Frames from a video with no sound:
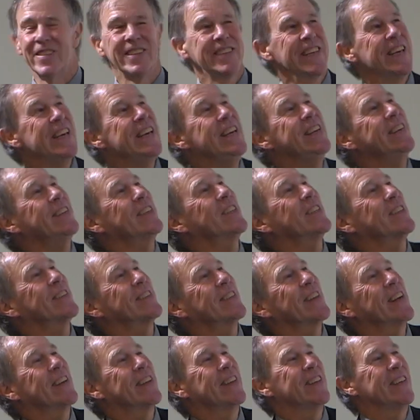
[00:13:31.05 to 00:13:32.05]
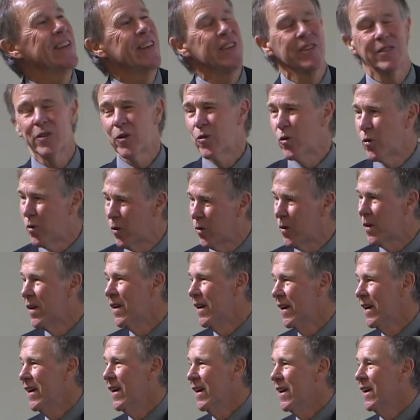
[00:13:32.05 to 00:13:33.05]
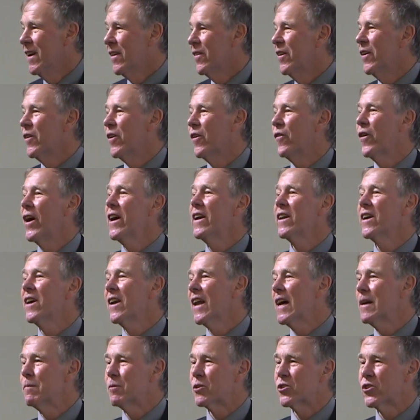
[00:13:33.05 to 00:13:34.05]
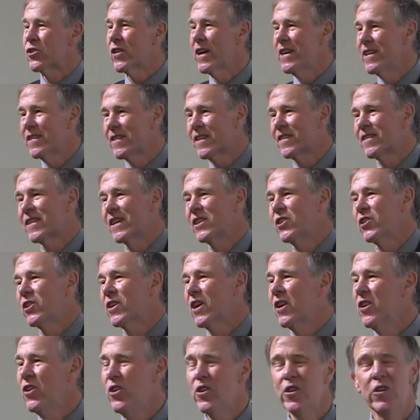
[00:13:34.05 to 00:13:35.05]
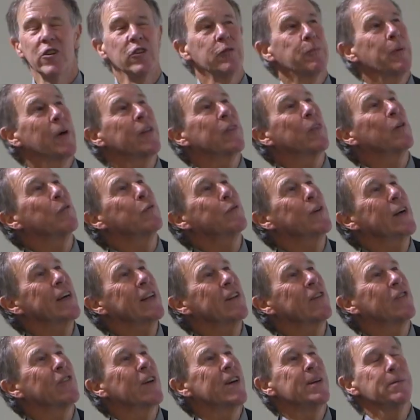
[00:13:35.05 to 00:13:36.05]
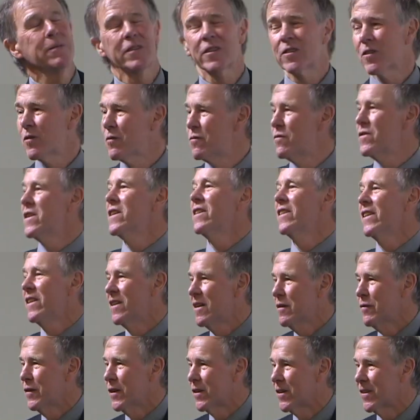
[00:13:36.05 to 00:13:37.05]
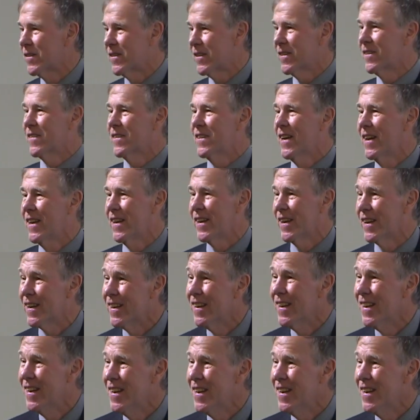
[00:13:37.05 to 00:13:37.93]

It's easy to study these. They're all, there are radio labeled traces that you can use, but the fat traces are very difficult to study.